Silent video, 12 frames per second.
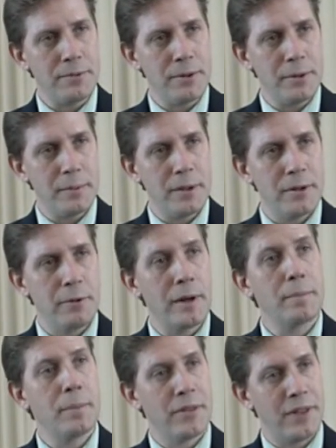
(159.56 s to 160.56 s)
room
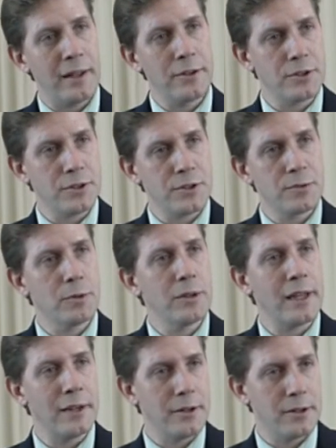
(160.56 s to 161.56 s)
what pathologists will
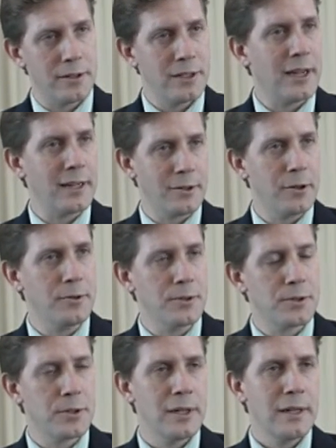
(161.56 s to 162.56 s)
later diagnose.